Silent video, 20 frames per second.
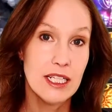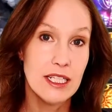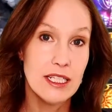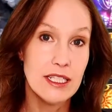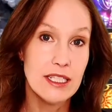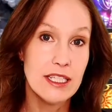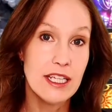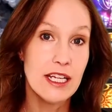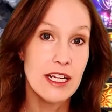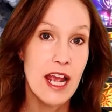
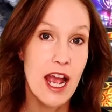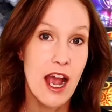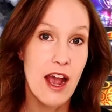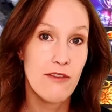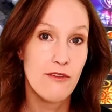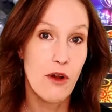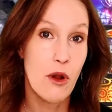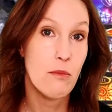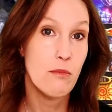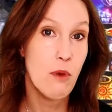did have
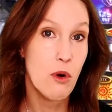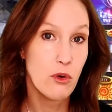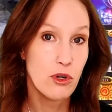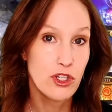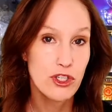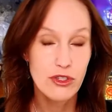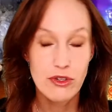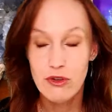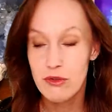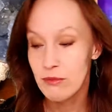
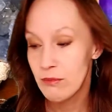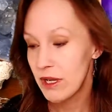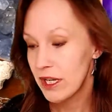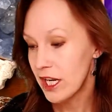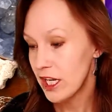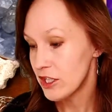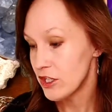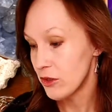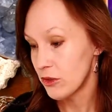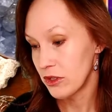emotional
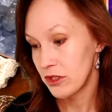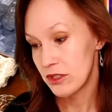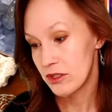meaning to her.